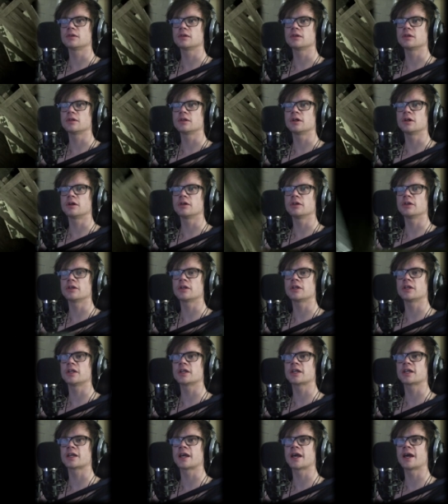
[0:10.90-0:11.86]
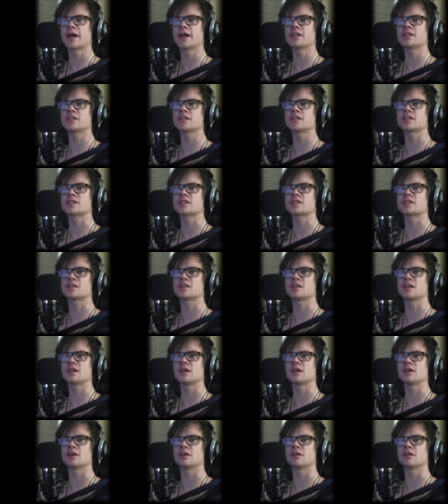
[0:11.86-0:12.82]
Y'all, you can't just
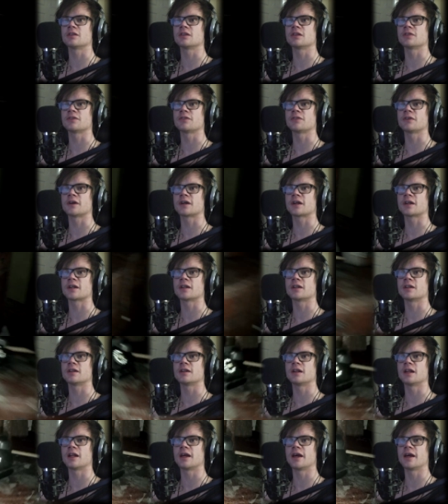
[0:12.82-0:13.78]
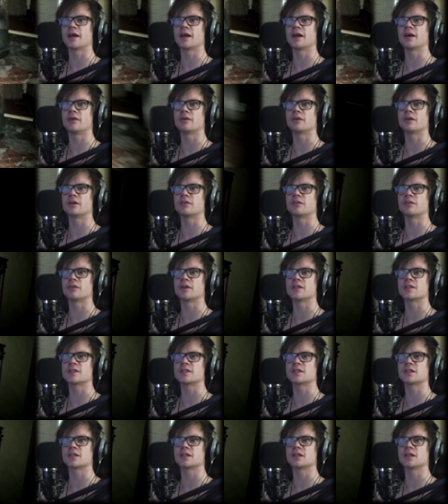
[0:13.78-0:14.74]
steal the fucking layout of
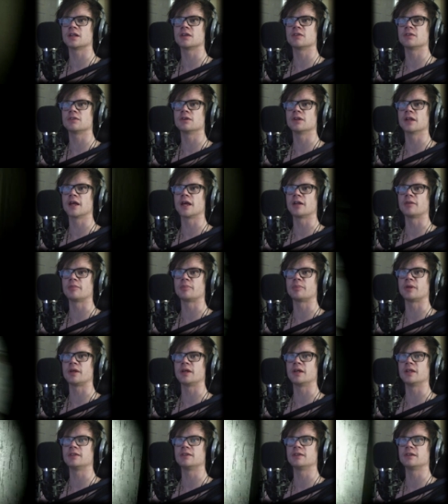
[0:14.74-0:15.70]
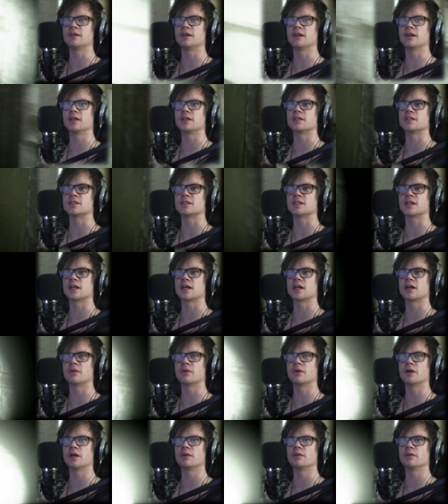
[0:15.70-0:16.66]
Resident Evil and PT and just get
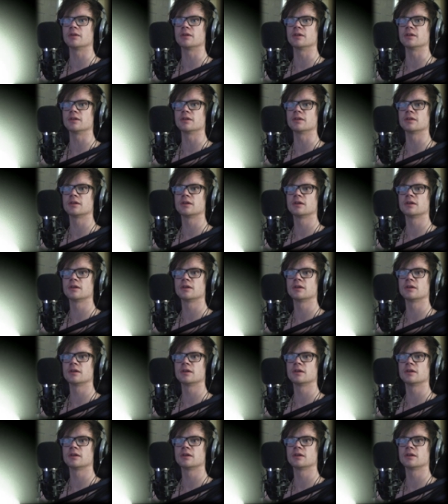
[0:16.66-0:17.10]
away with it.